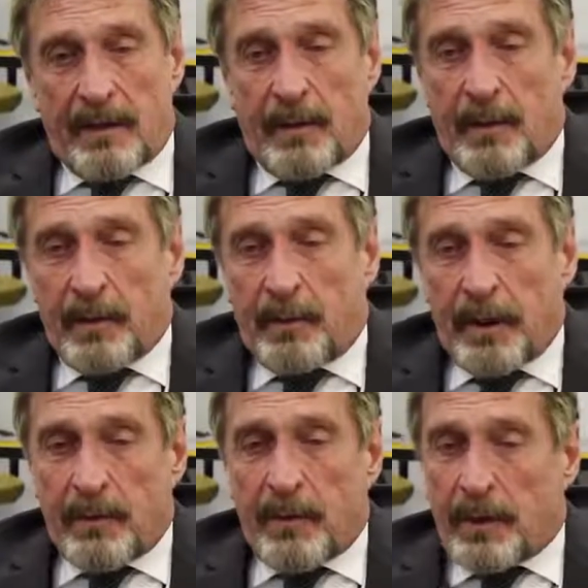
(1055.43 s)

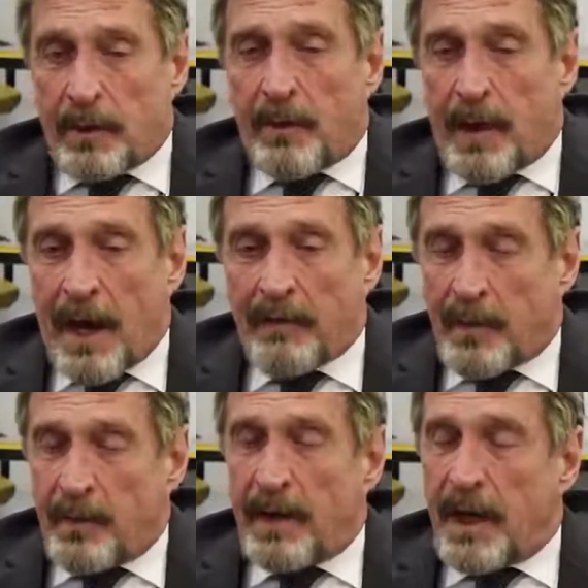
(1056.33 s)
it would
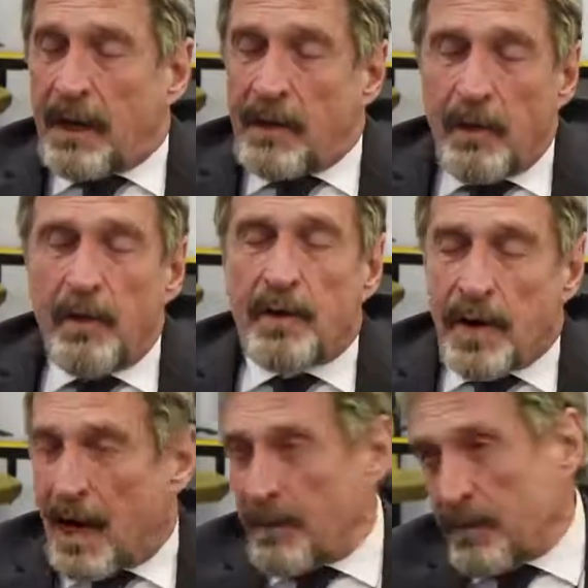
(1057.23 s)
have to be a new
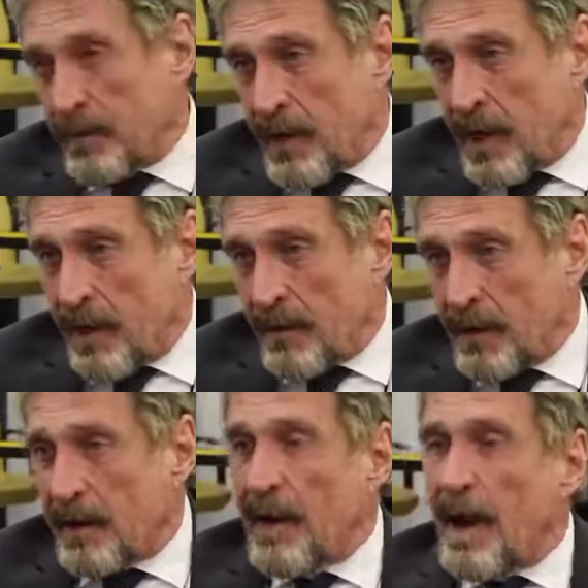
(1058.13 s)
type of cloud,
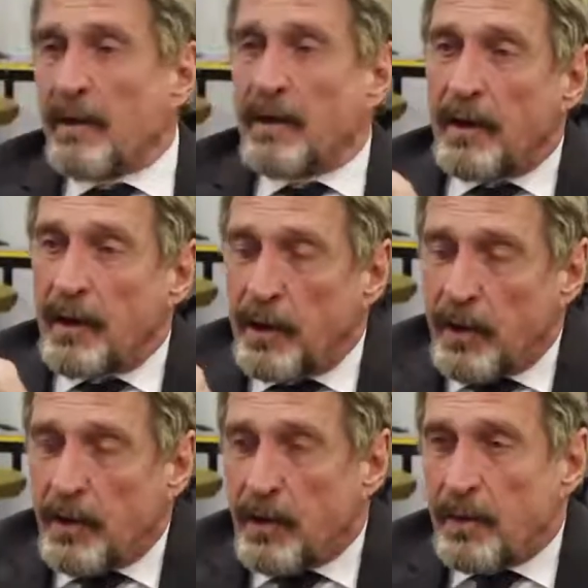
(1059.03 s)
a cloud that
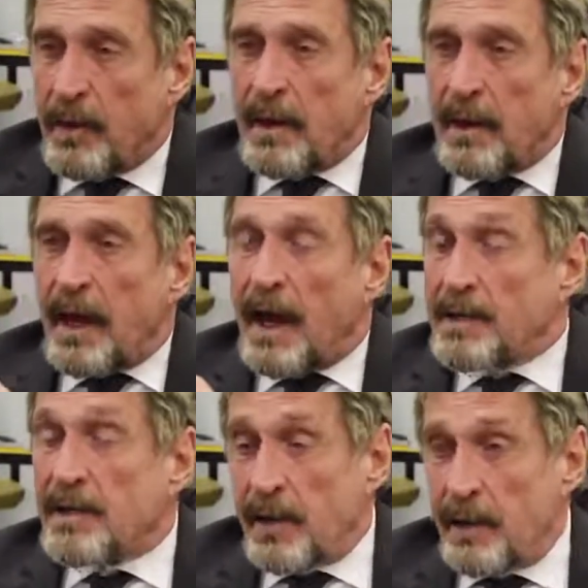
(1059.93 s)
you,
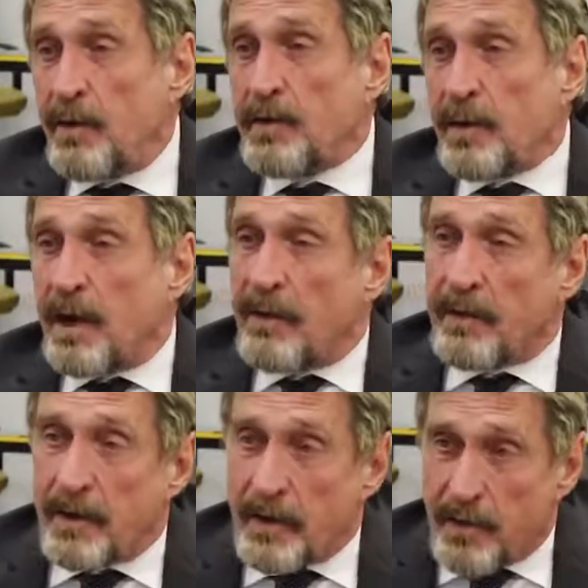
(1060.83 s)
as the user,
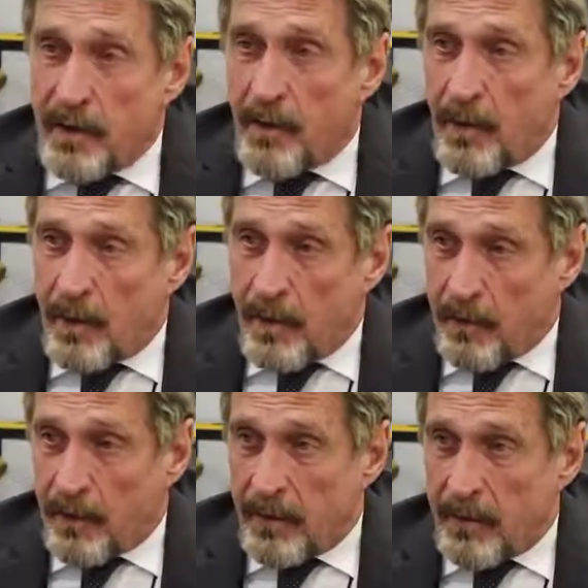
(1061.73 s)
have control
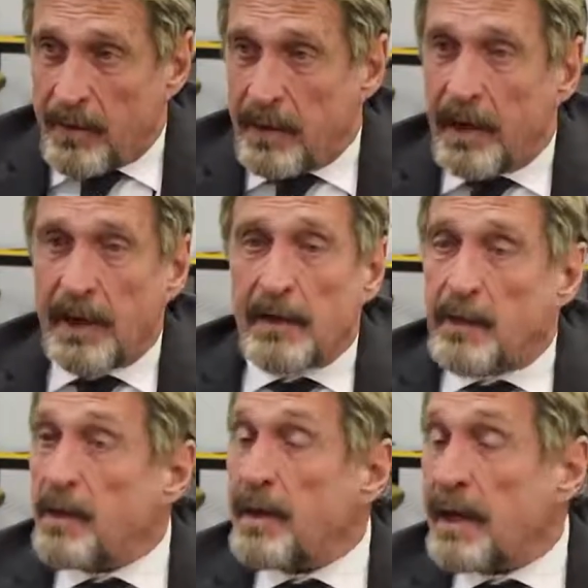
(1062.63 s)
over
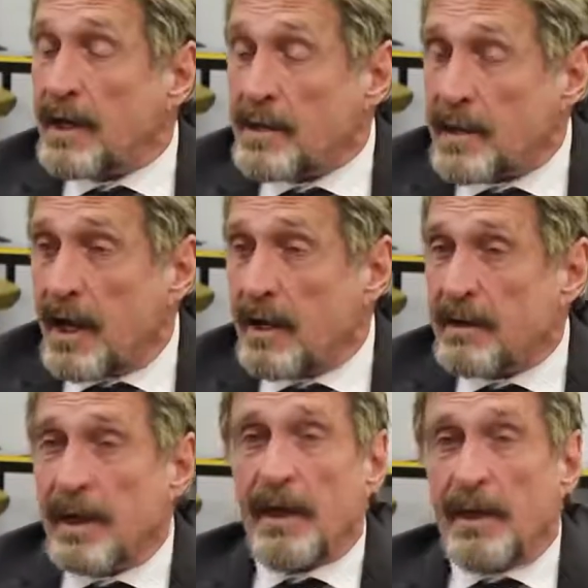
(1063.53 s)
to the
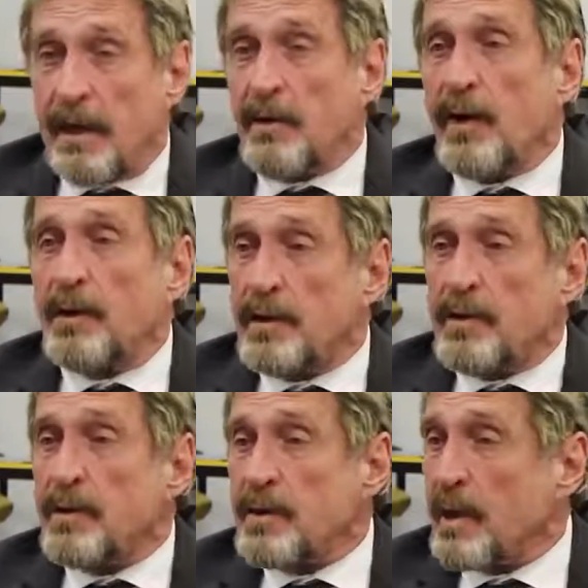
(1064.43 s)
extent that you get to
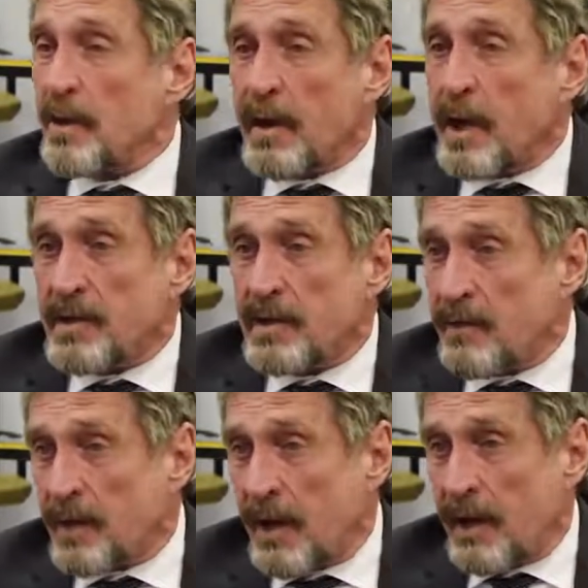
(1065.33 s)
choose the location
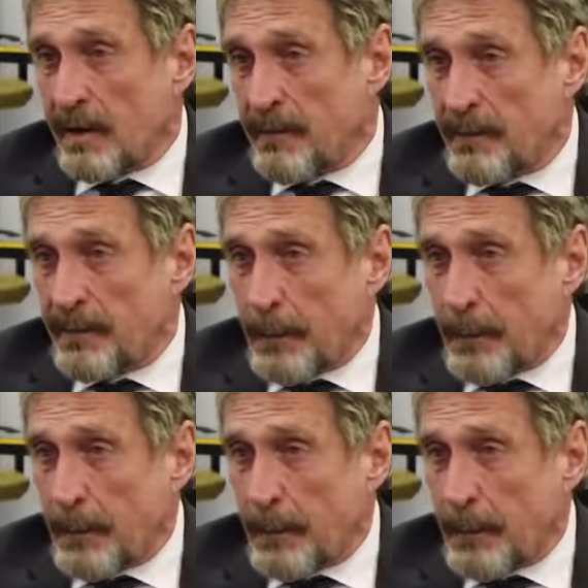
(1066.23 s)
of your data.